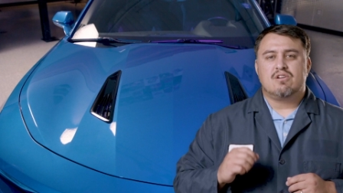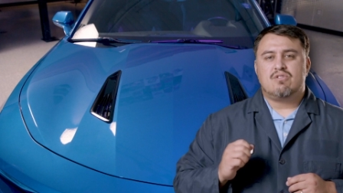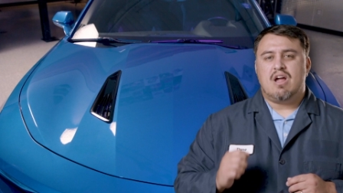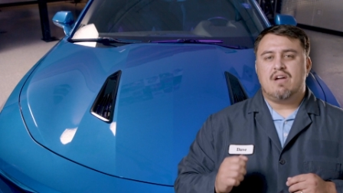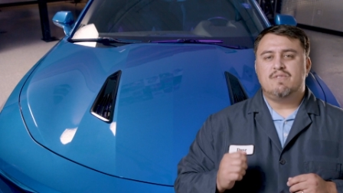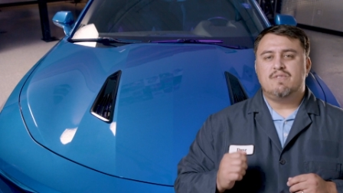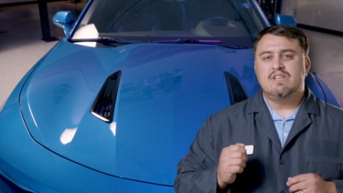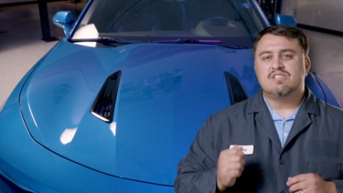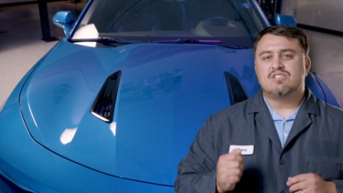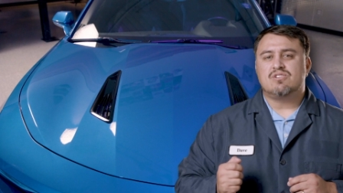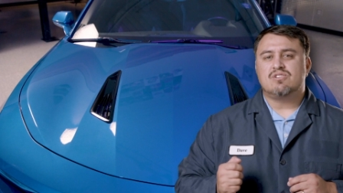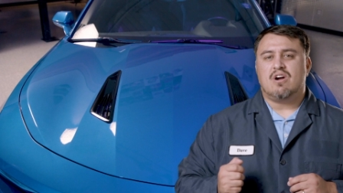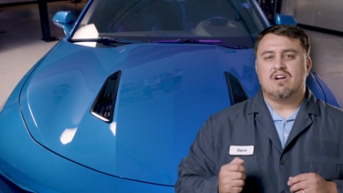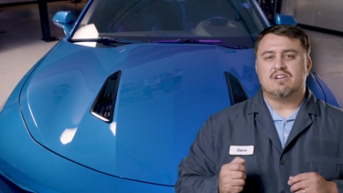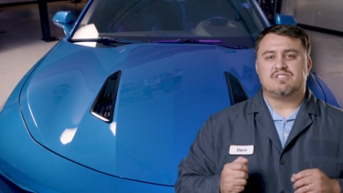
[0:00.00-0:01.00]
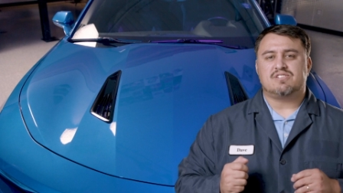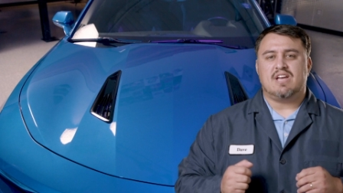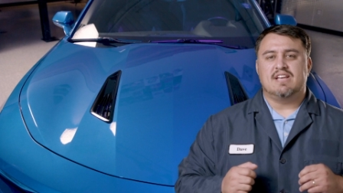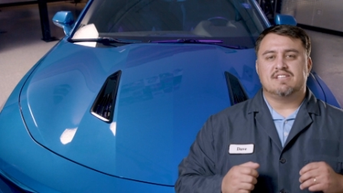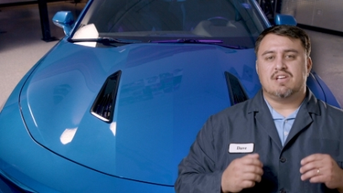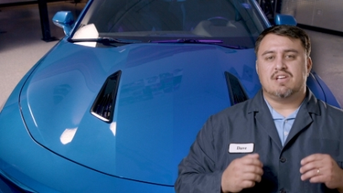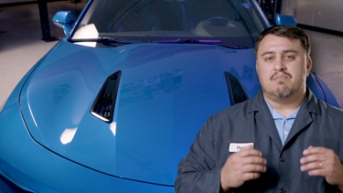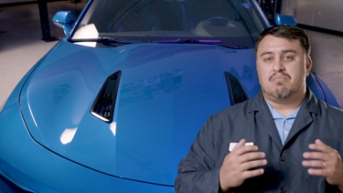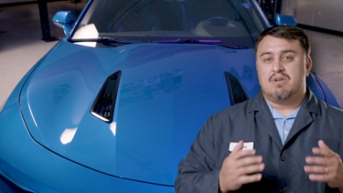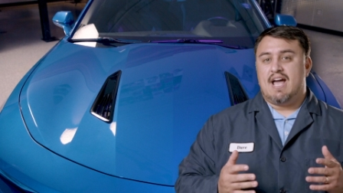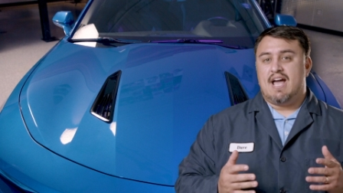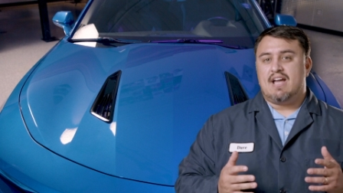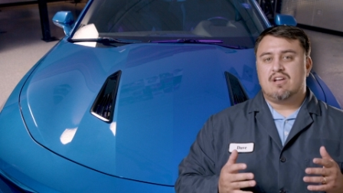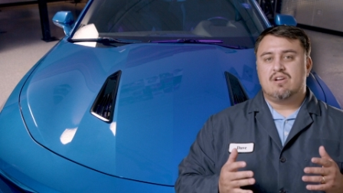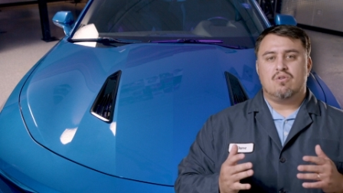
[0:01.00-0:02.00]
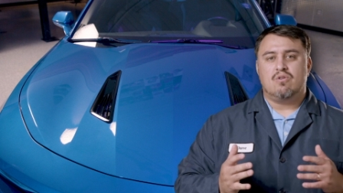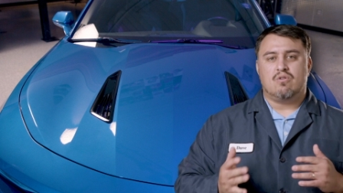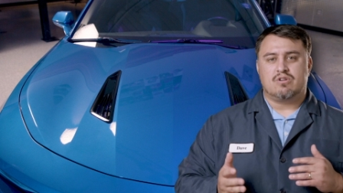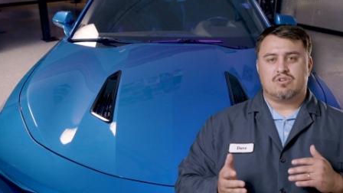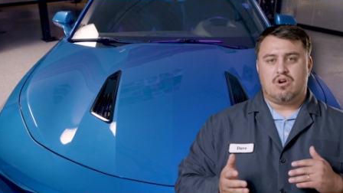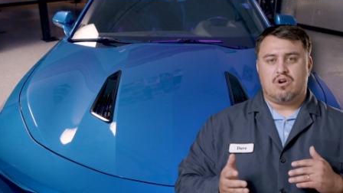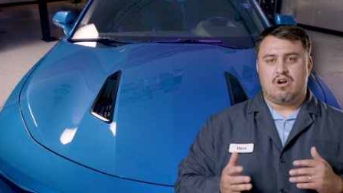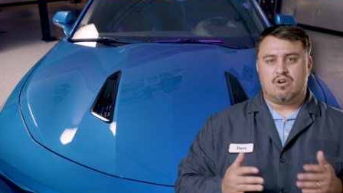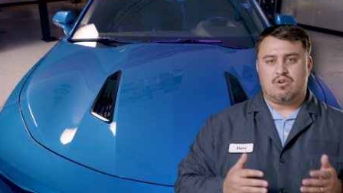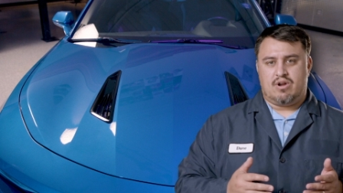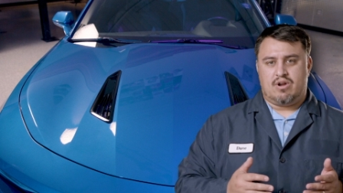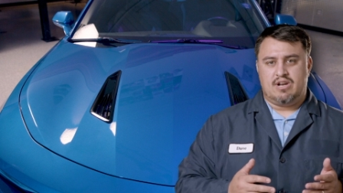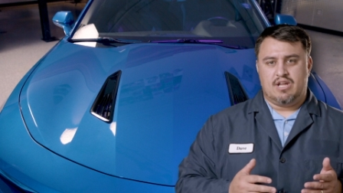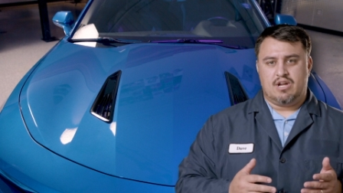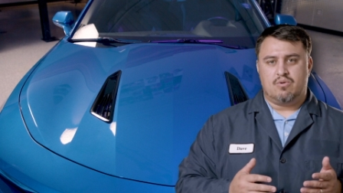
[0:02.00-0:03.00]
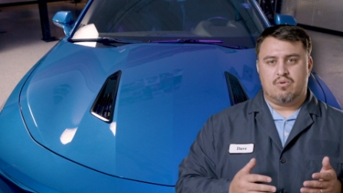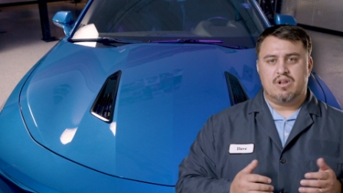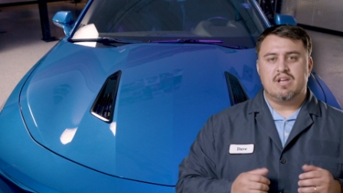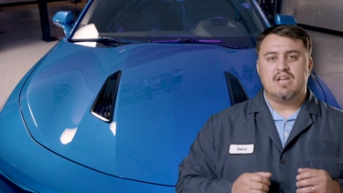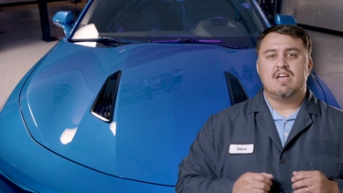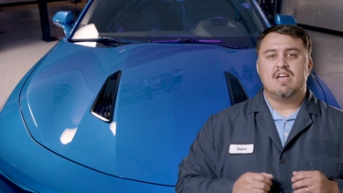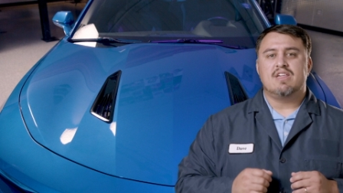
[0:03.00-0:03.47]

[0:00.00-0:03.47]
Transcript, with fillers: Graphene starts as a black or dark gray liquid,